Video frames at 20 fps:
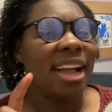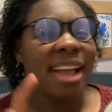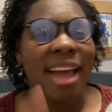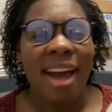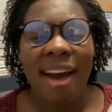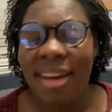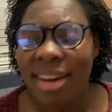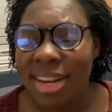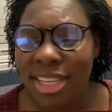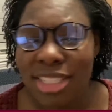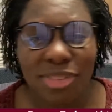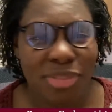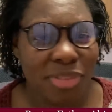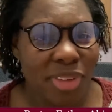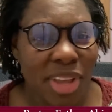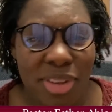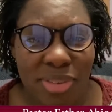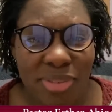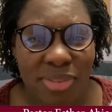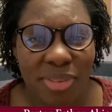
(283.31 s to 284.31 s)
God is
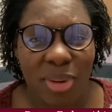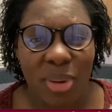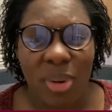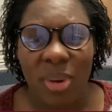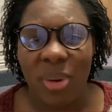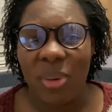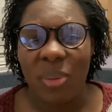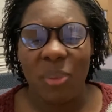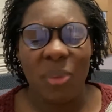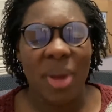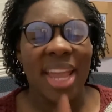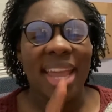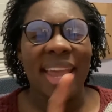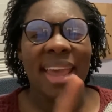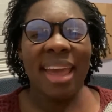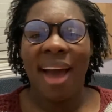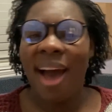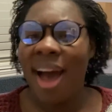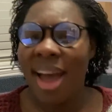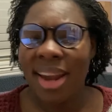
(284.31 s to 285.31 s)
faithful. When
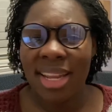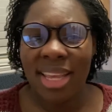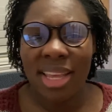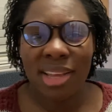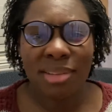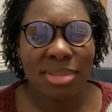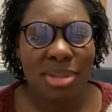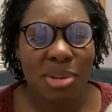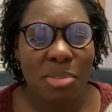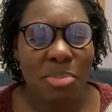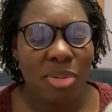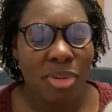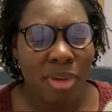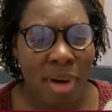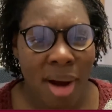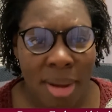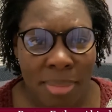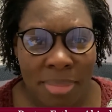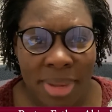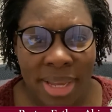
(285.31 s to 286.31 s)
God gives a
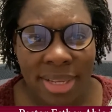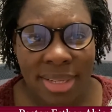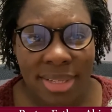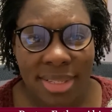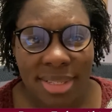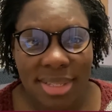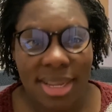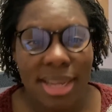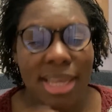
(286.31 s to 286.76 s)
promise,